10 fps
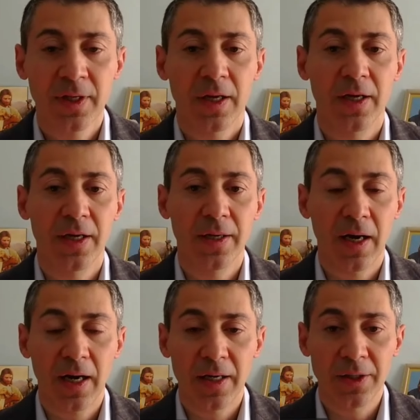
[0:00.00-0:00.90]
Uh,
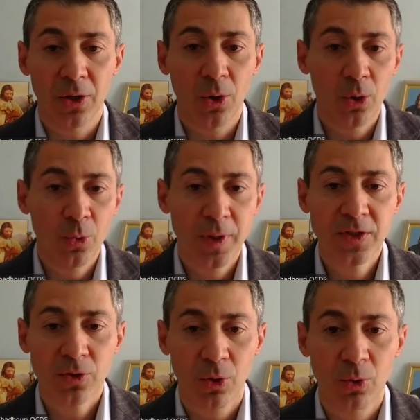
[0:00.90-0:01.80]
I
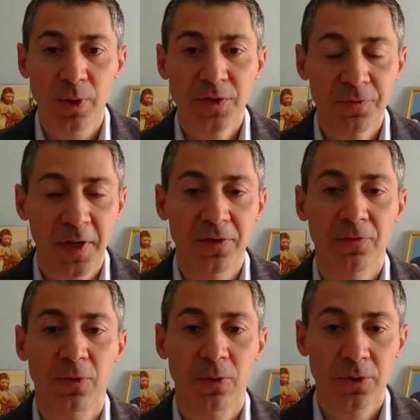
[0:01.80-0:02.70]
always, always
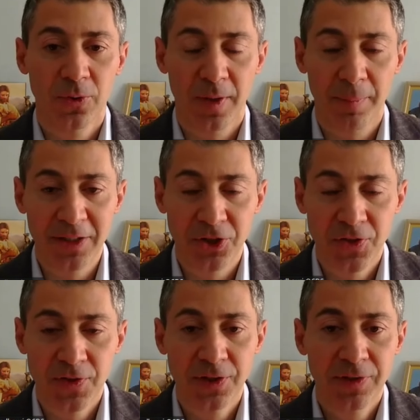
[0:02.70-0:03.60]
faithful to the
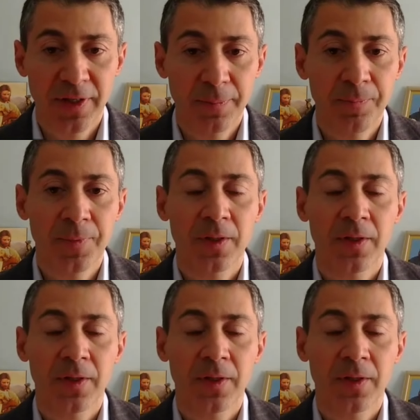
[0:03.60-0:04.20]
magisterium,